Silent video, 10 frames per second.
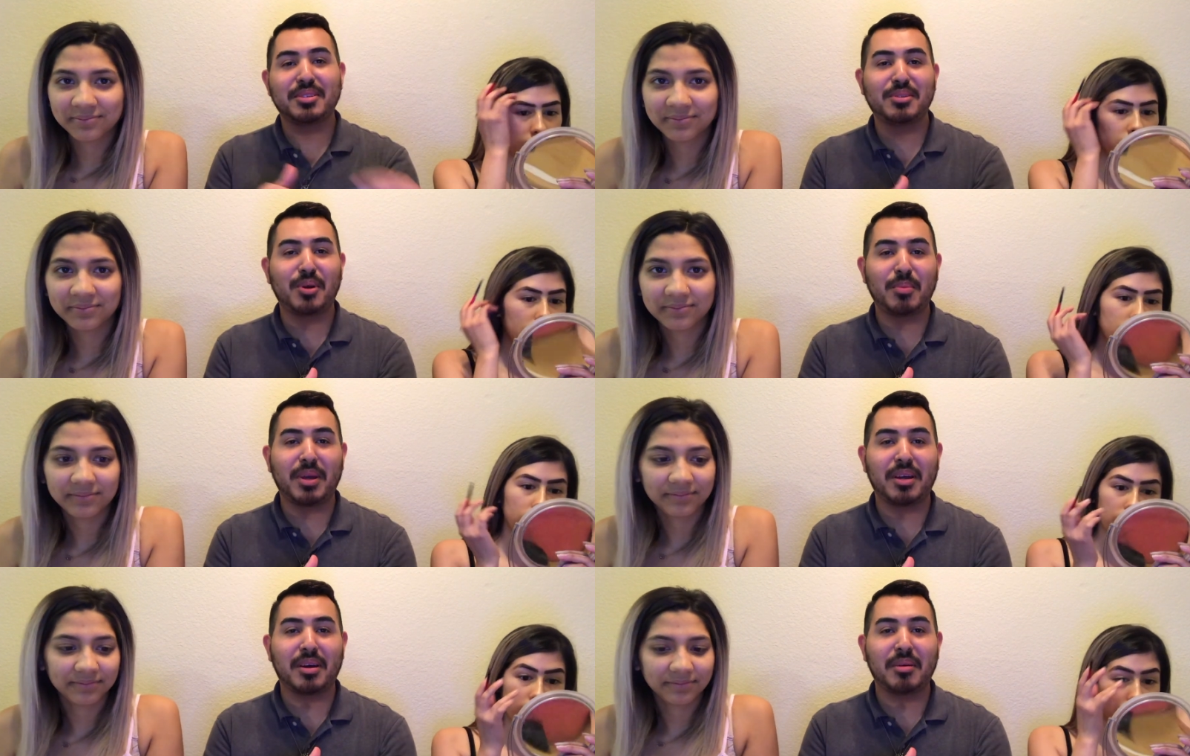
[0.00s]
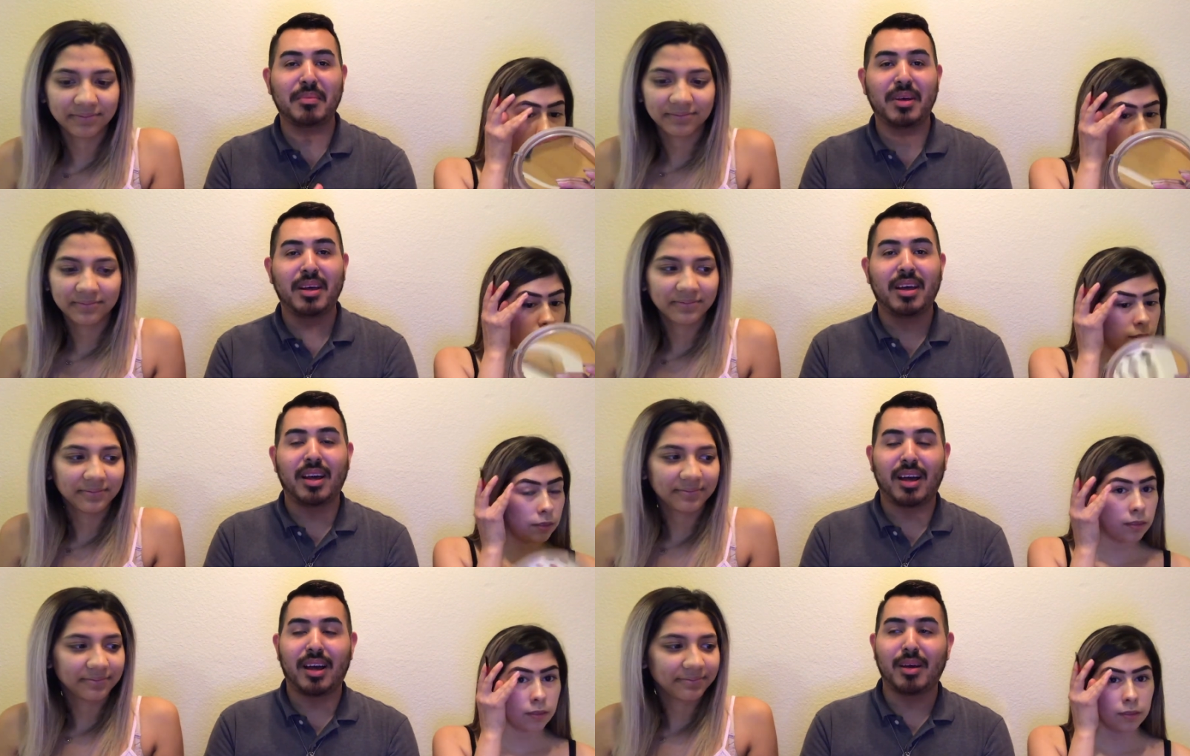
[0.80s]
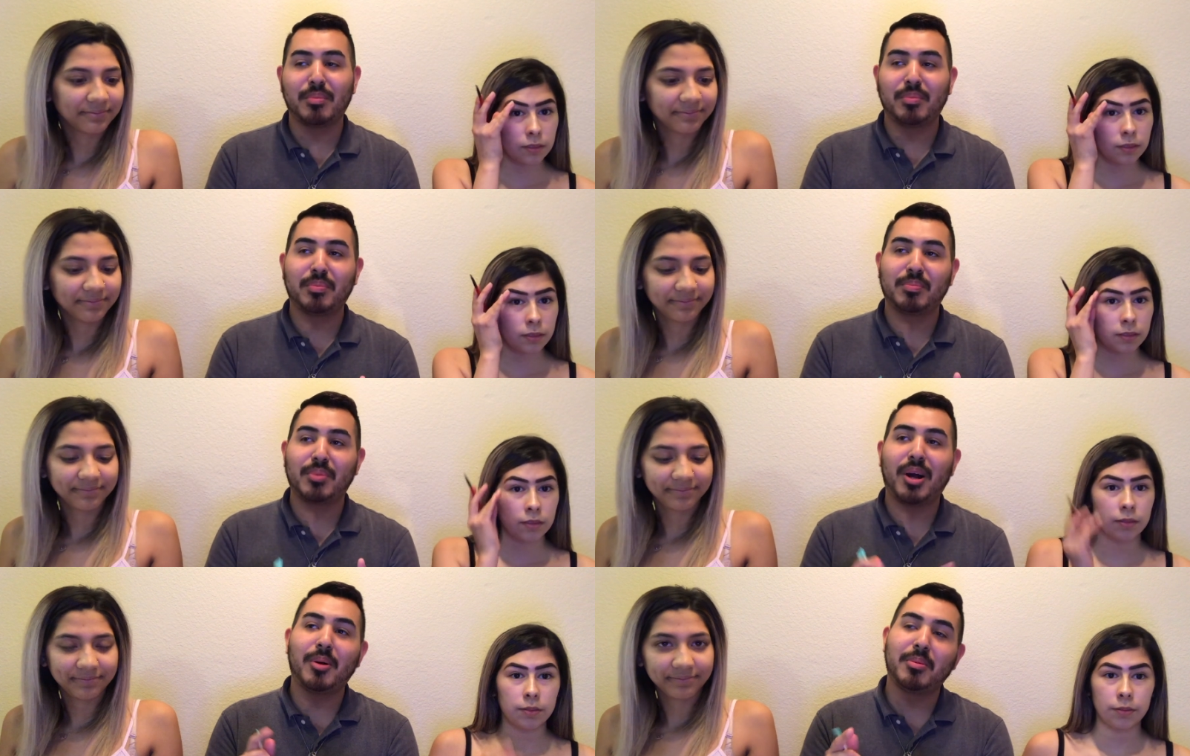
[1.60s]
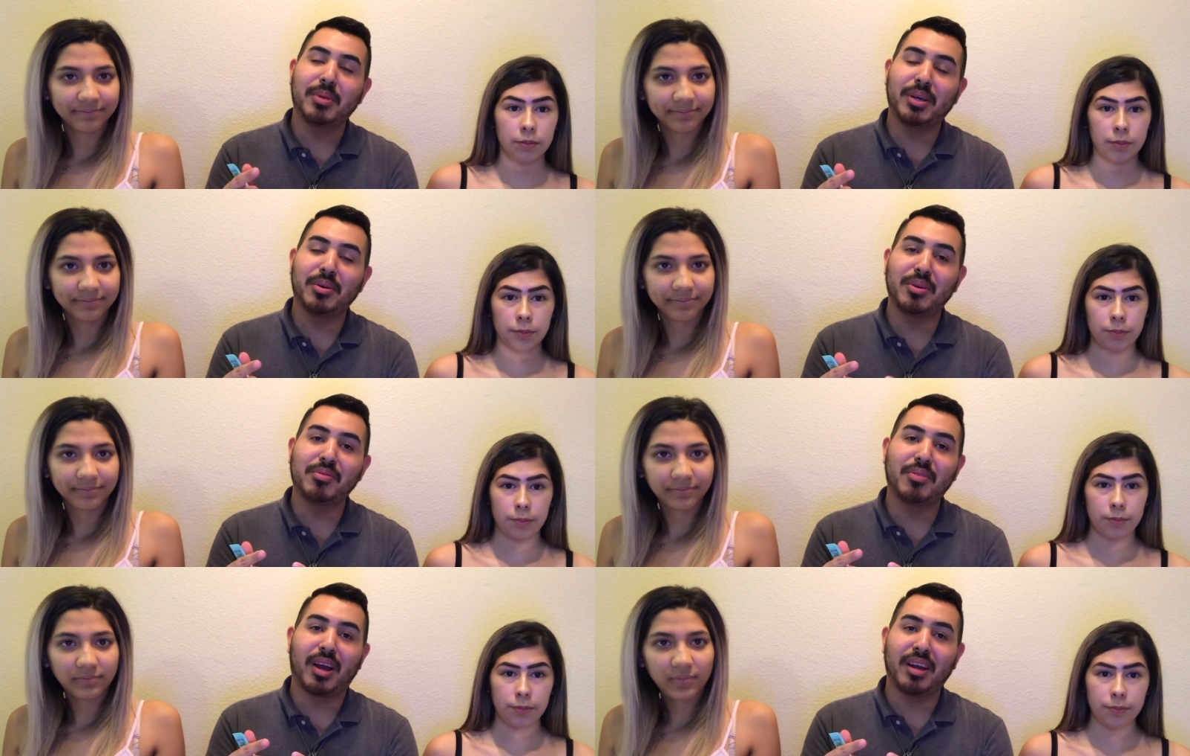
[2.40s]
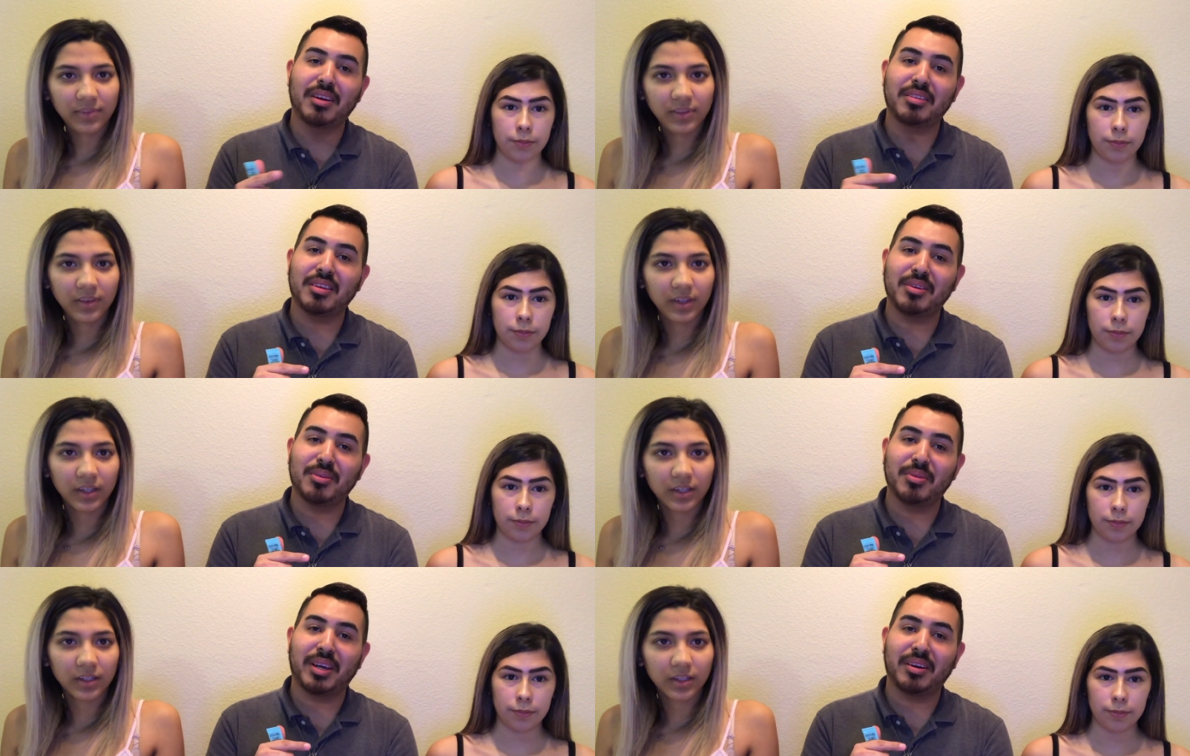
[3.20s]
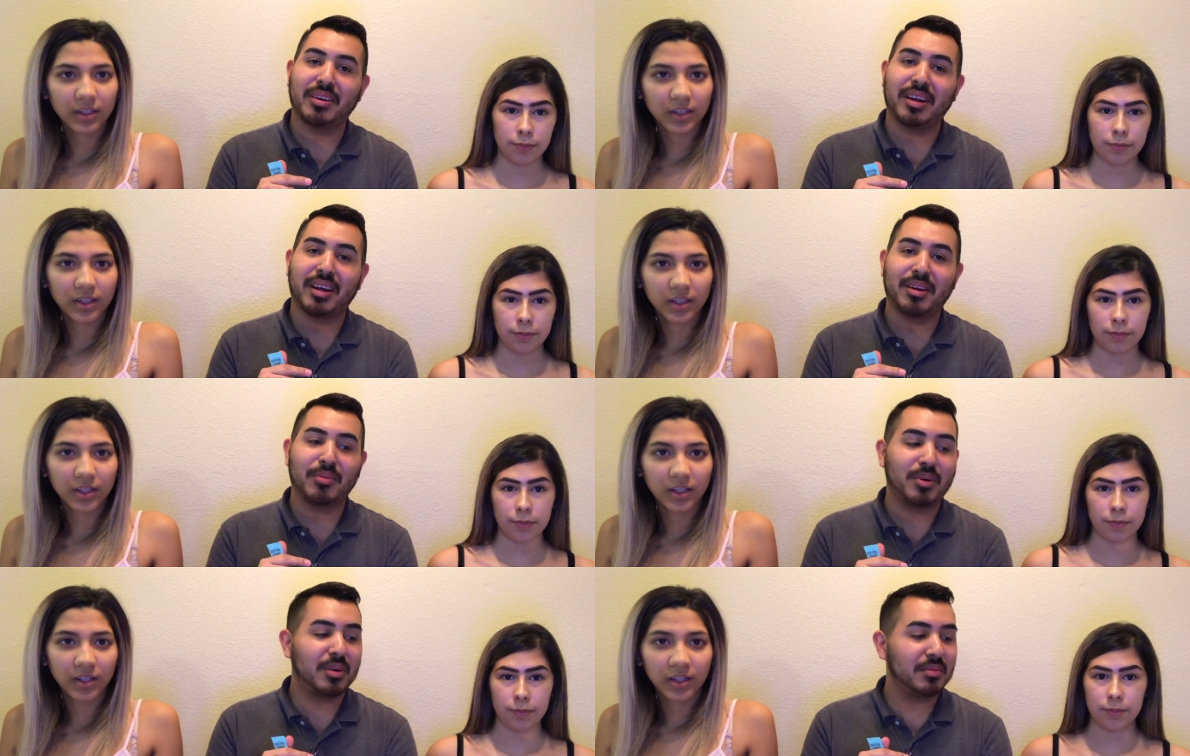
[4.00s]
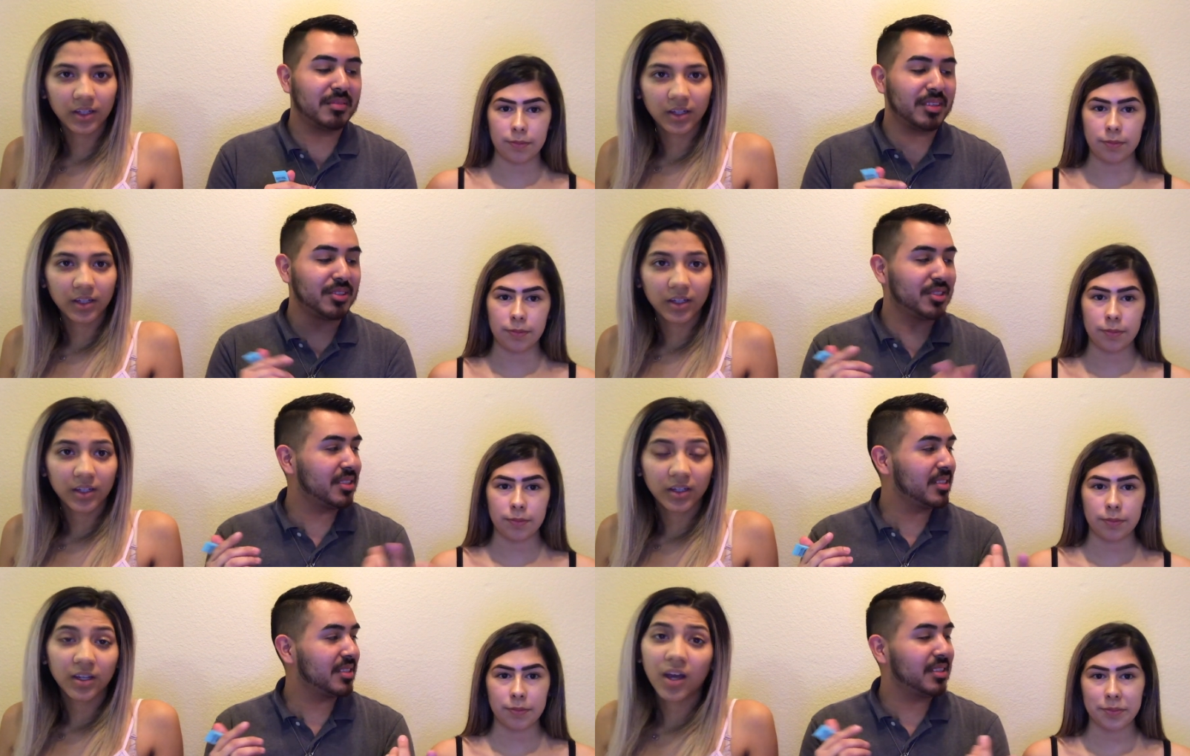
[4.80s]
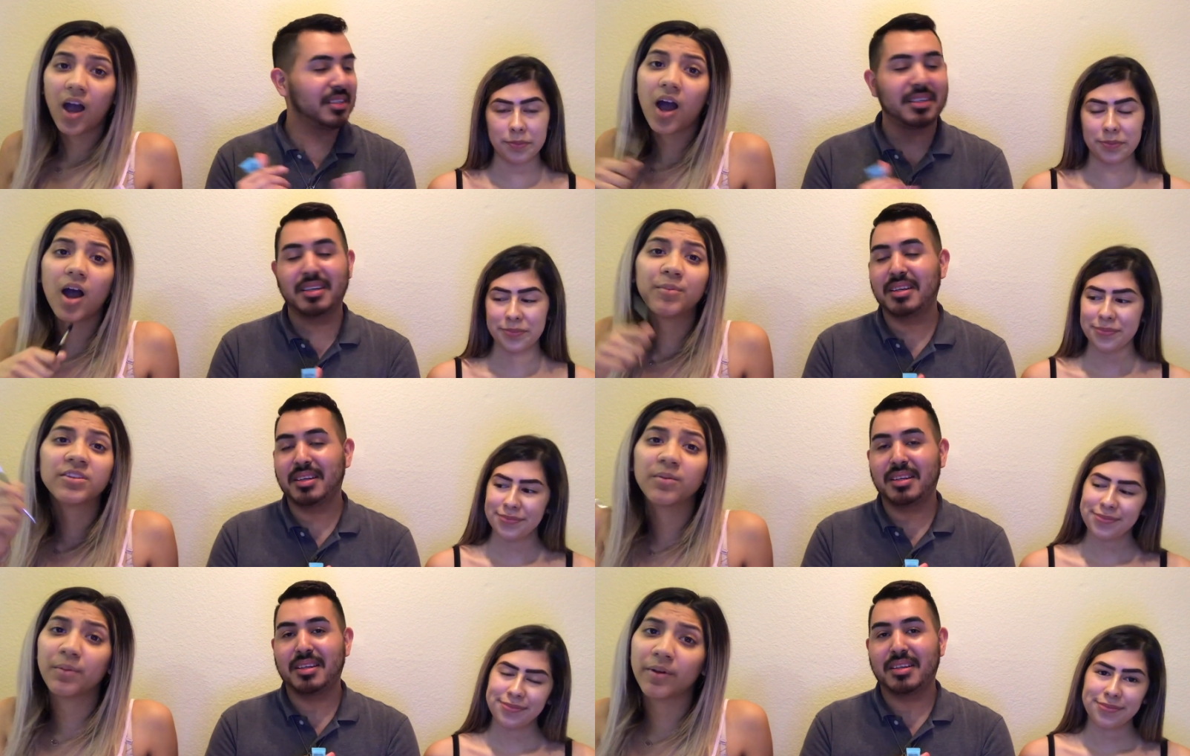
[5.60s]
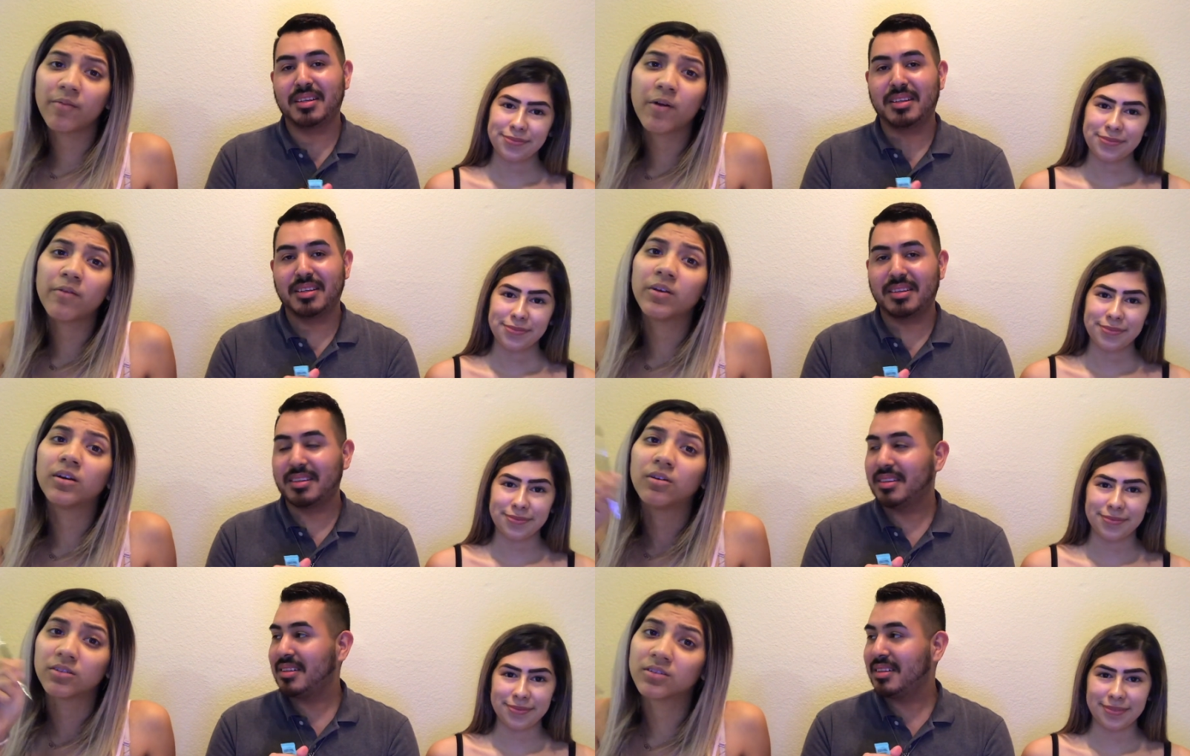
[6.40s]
Speaker 1: do our makeup. I'm probably going to fry nothing new later, and well, they're just.
Speaker 2: I'm gonna take my makeup off and go to